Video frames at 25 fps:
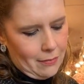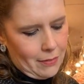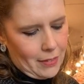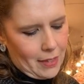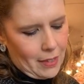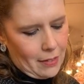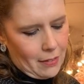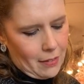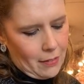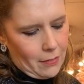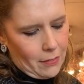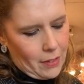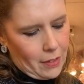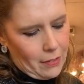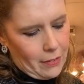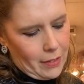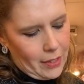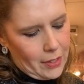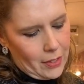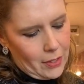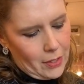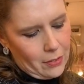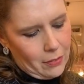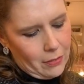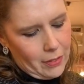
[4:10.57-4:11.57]

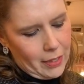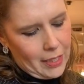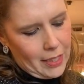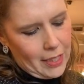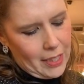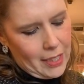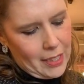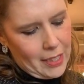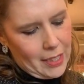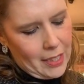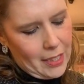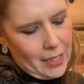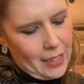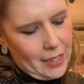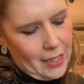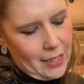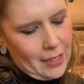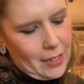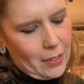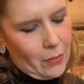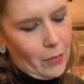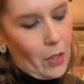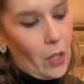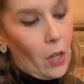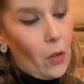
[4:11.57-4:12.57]
Very sweet.
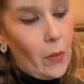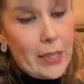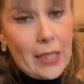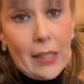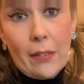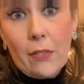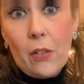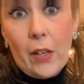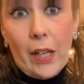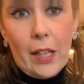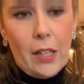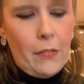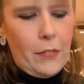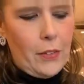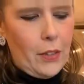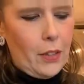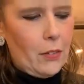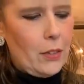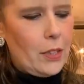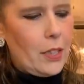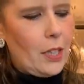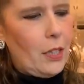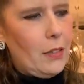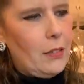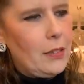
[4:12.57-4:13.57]
So we always have quite a
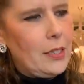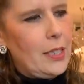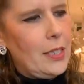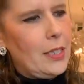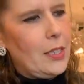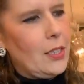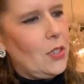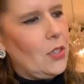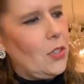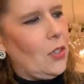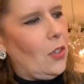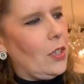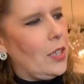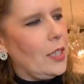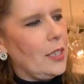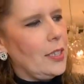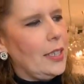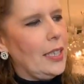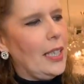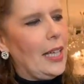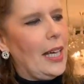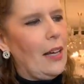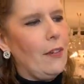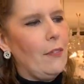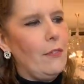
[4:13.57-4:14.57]
few of those in stock because
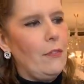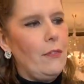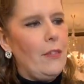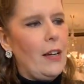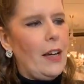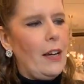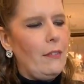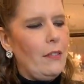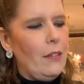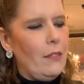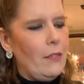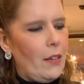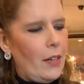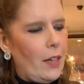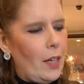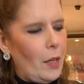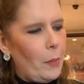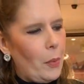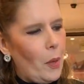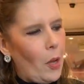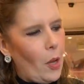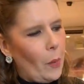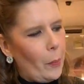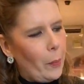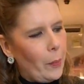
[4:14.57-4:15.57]
they are very
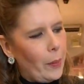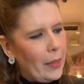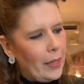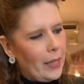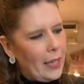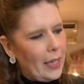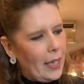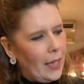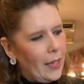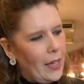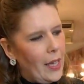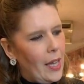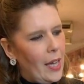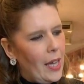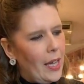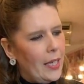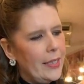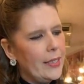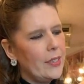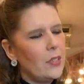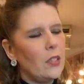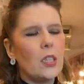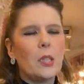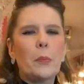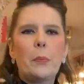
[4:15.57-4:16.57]
popular.
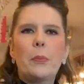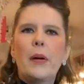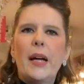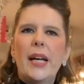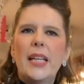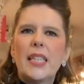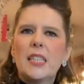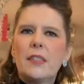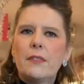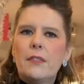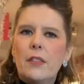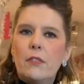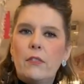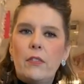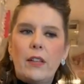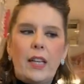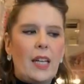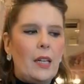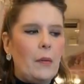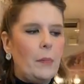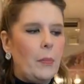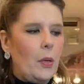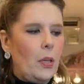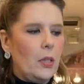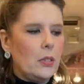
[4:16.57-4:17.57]
And it's sort of the price of a
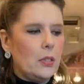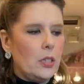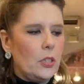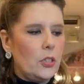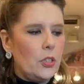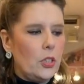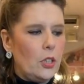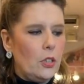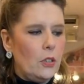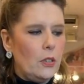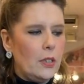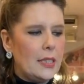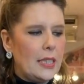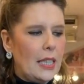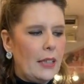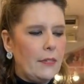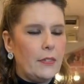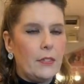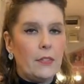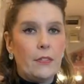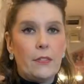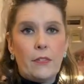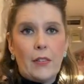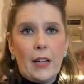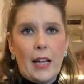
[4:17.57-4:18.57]
reborn, so
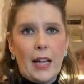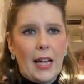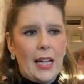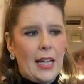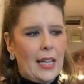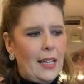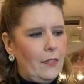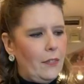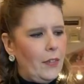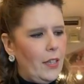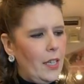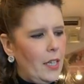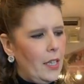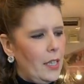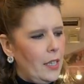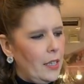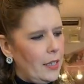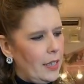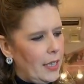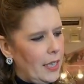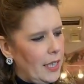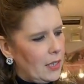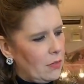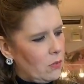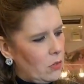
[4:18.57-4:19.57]
£2.75
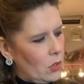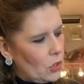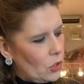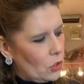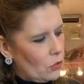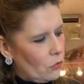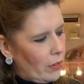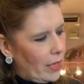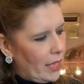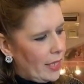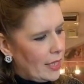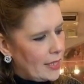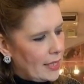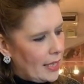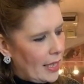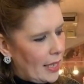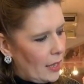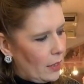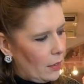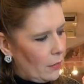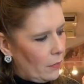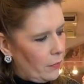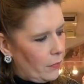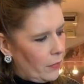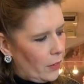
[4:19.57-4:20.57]
these ones
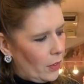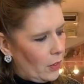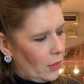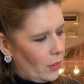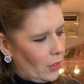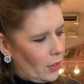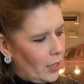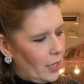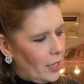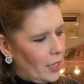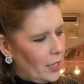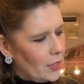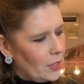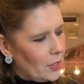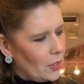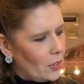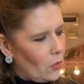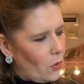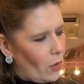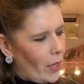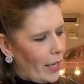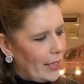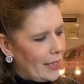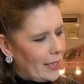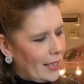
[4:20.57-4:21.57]
retail for. So
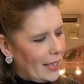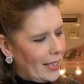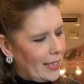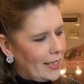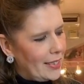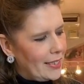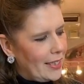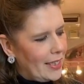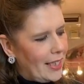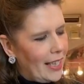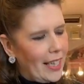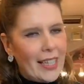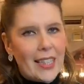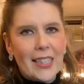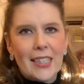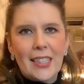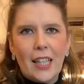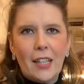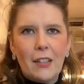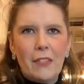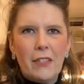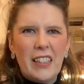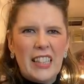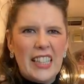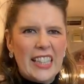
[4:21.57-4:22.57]
quite nice to get
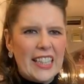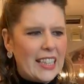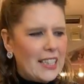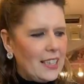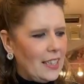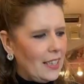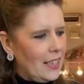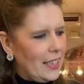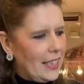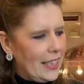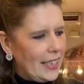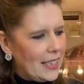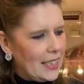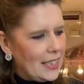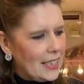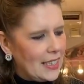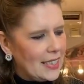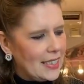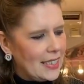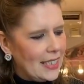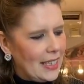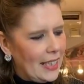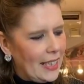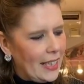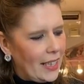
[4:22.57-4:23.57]
yourself a little
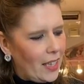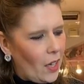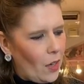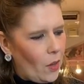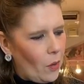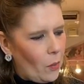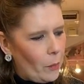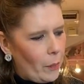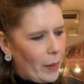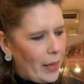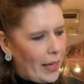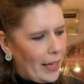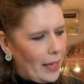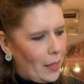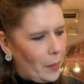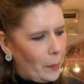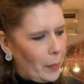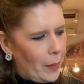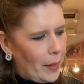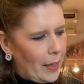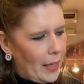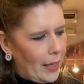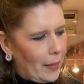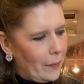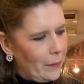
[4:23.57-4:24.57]
silicone
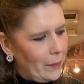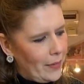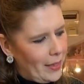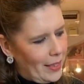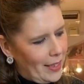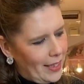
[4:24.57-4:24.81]
baby.